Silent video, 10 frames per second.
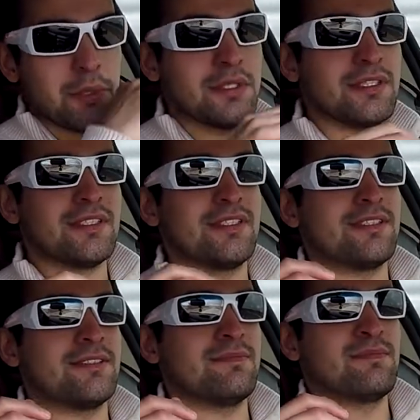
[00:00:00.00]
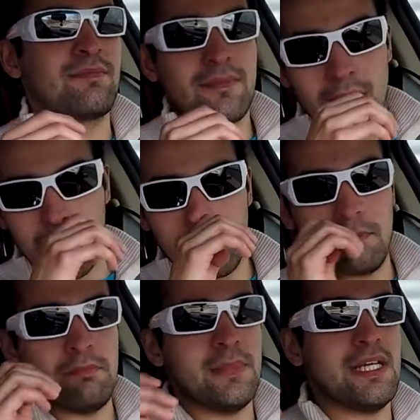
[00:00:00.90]
was
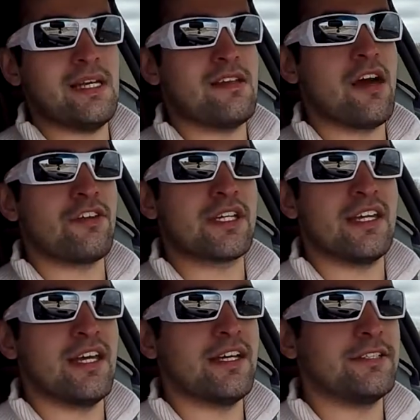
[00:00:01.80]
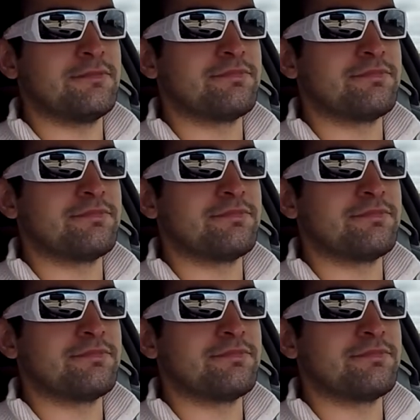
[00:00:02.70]
me and another kid